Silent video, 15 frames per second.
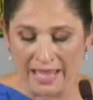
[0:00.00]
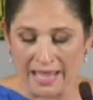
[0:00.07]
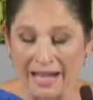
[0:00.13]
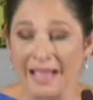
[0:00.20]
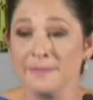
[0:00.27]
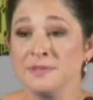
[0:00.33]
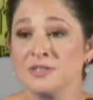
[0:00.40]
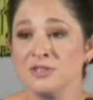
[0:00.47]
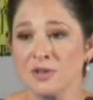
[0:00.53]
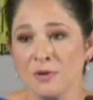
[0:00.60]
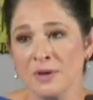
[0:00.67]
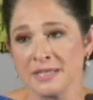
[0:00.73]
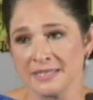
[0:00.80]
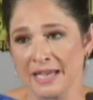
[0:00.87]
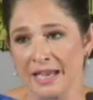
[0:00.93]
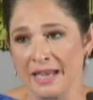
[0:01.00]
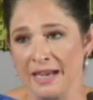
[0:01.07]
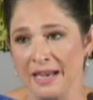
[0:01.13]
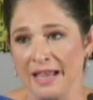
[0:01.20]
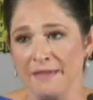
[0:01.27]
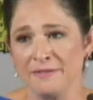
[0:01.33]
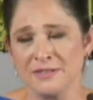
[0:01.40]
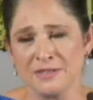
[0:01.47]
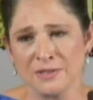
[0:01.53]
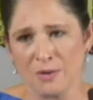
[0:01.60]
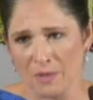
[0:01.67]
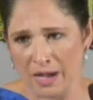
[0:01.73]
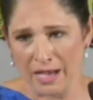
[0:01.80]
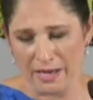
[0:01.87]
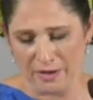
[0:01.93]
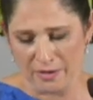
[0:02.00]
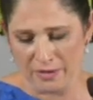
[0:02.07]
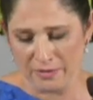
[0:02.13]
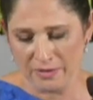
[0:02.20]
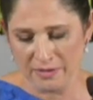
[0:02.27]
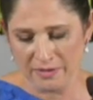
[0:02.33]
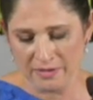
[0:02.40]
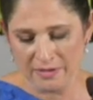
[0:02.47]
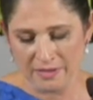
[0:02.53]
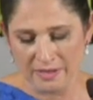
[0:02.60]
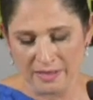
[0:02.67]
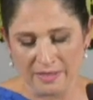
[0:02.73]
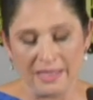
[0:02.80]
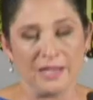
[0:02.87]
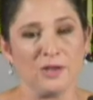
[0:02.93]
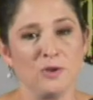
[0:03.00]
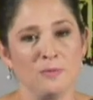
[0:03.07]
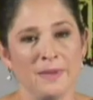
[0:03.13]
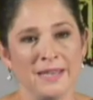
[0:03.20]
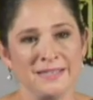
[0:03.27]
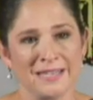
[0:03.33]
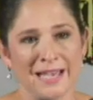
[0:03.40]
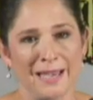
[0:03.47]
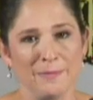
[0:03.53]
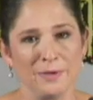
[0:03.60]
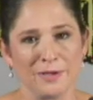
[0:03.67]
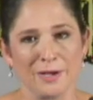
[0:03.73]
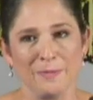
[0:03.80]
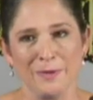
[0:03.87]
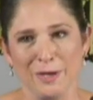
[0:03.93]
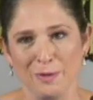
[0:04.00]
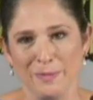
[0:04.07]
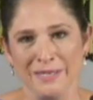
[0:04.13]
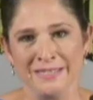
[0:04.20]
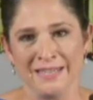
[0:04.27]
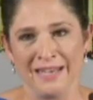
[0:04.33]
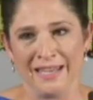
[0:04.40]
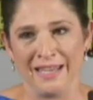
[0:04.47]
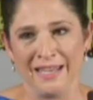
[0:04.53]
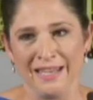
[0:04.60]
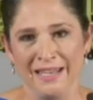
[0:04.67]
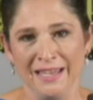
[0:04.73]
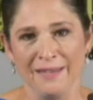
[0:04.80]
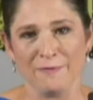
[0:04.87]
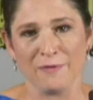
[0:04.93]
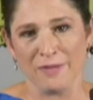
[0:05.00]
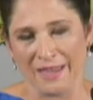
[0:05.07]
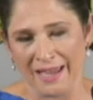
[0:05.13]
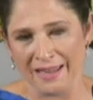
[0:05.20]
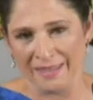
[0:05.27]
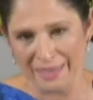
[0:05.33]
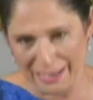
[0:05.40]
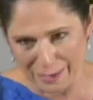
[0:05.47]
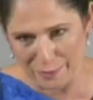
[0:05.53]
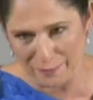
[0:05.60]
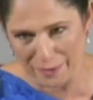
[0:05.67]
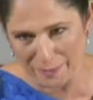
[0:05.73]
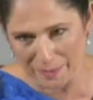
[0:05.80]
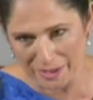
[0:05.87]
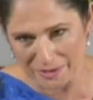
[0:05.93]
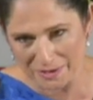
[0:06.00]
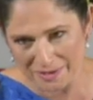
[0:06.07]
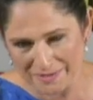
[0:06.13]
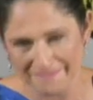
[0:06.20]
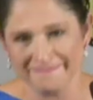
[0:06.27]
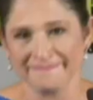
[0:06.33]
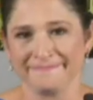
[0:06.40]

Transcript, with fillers: And I'm so excited and so honored that you made time to come hear me today. And for that, thank you very much.